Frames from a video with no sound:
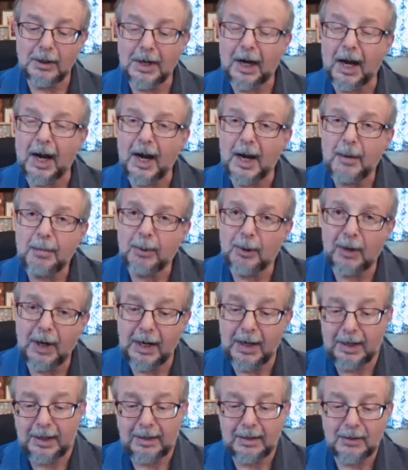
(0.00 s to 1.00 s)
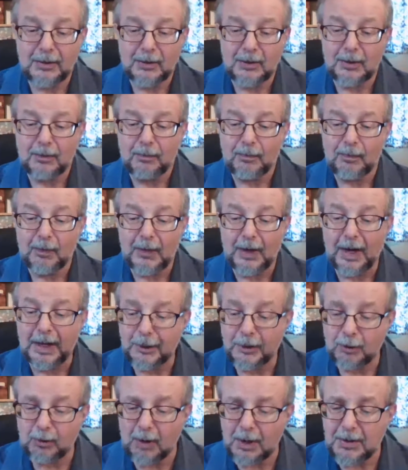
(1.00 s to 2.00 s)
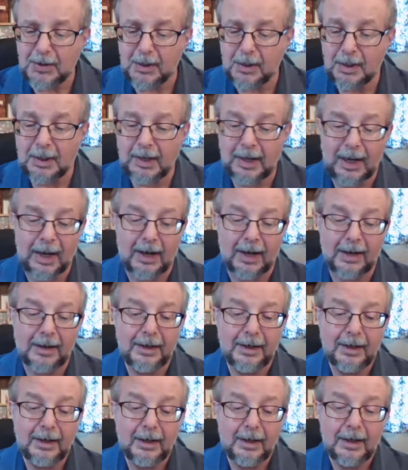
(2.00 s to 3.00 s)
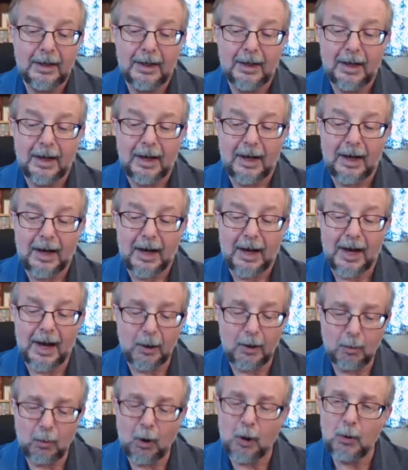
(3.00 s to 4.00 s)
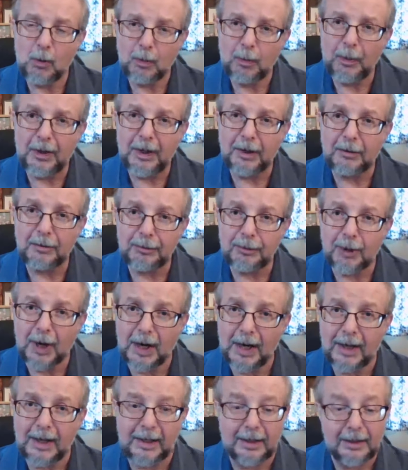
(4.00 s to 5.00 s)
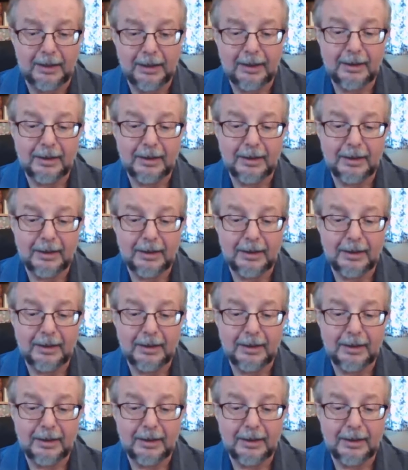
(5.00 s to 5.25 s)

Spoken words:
I praise. I trust in God. I won't be afraid.